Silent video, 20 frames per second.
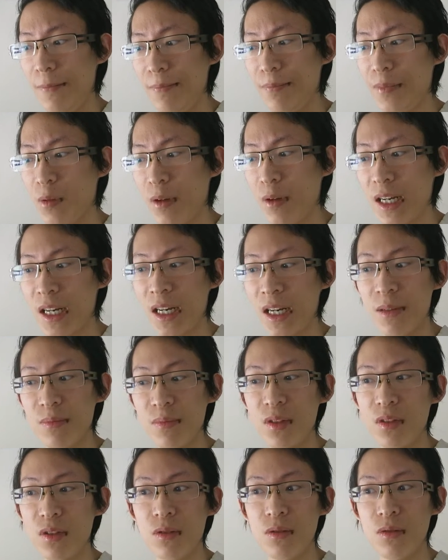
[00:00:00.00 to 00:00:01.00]
when it
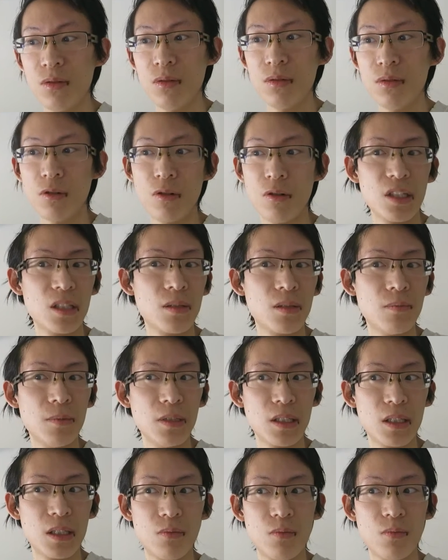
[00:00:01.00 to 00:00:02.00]
comes to
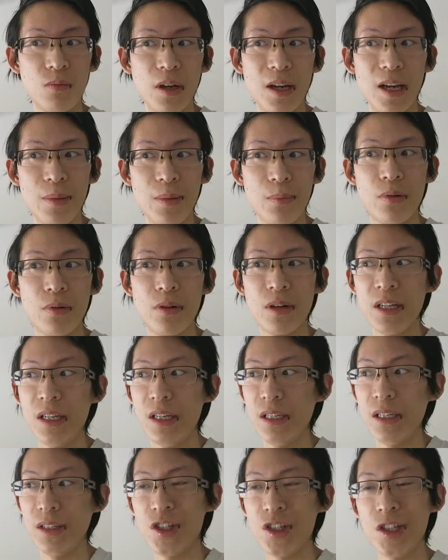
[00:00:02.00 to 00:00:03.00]
Christmas, we're
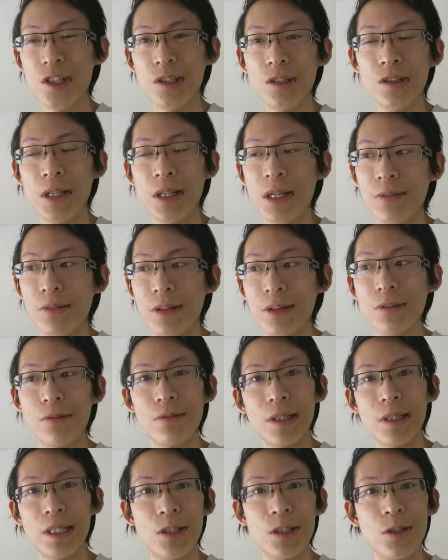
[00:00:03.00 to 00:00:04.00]
pretty chilled and we don't
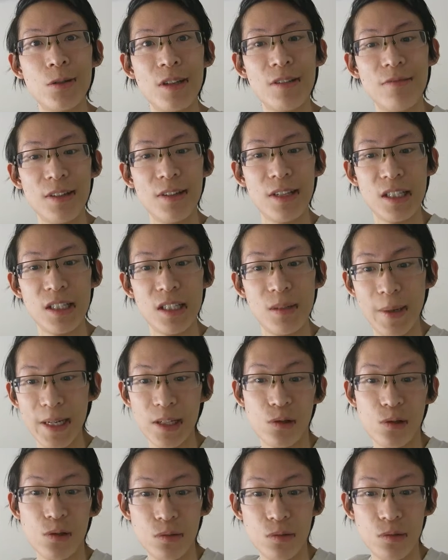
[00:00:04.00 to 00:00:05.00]
really do anything
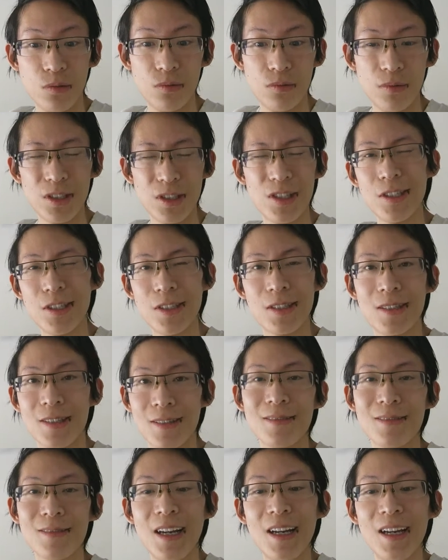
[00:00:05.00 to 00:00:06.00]
special, which is,
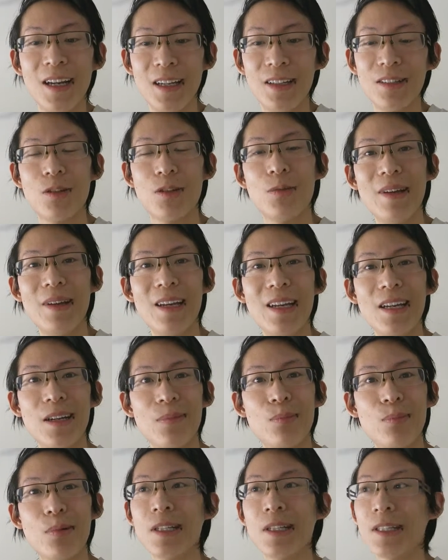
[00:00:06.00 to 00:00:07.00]
to me,
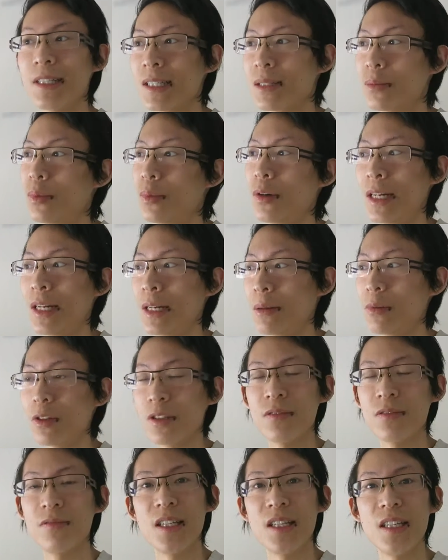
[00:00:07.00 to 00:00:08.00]
pretty disappointing
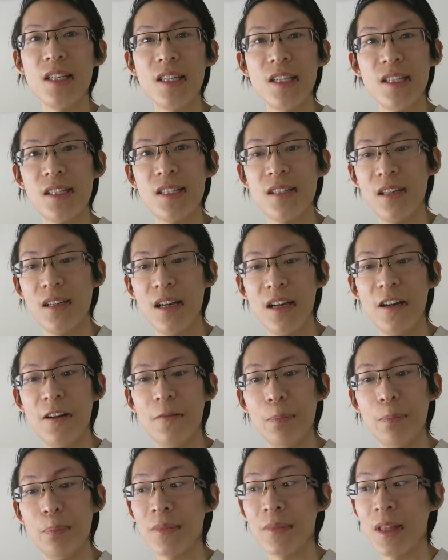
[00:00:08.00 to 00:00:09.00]
most of the years.
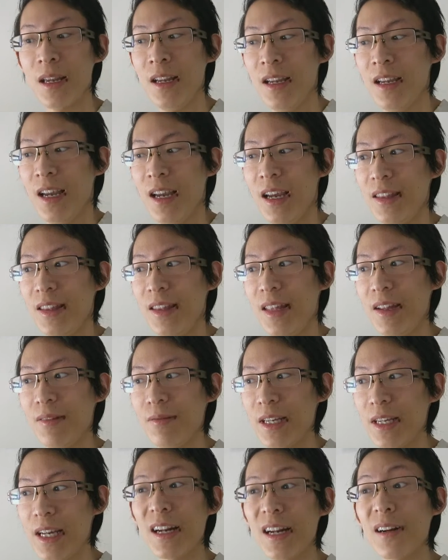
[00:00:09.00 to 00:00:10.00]
And then
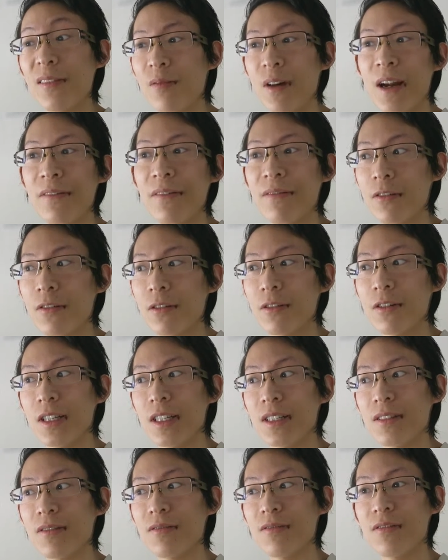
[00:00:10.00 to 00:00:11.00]
we kind of wait for
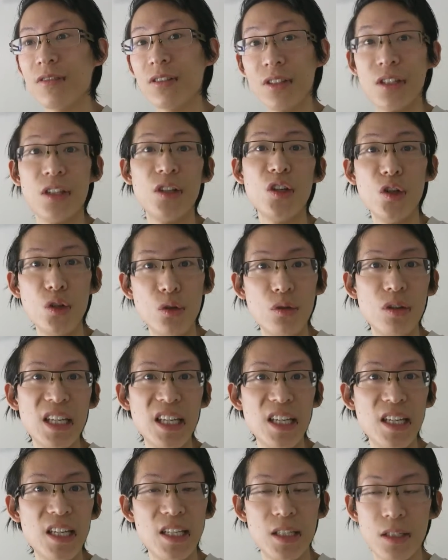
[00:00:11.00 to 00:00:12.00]
it for the New
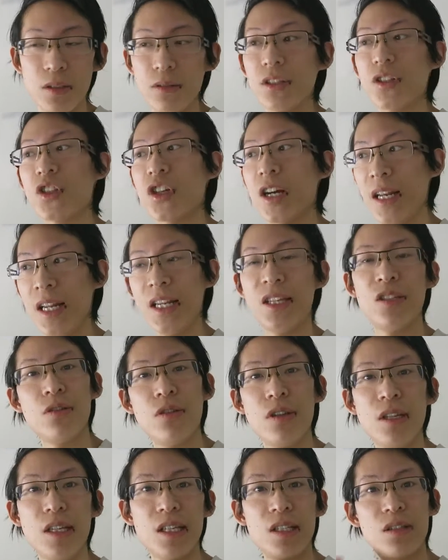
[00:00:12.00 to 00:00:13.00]
Year's or the Chinese
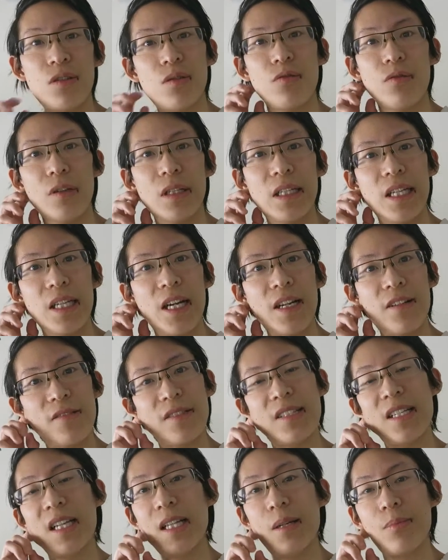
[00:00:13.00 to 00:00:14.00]
New Year's to really kind of
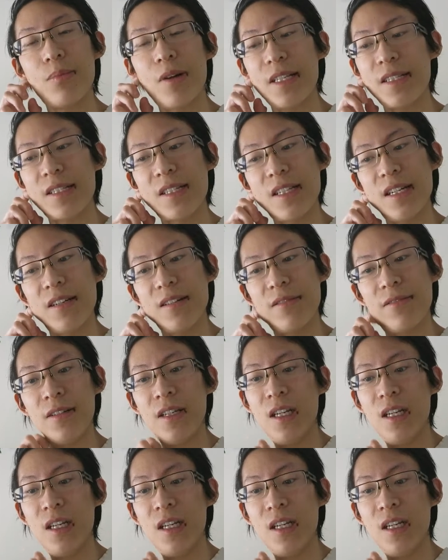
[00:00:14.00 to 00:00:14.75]
celebrate stuff.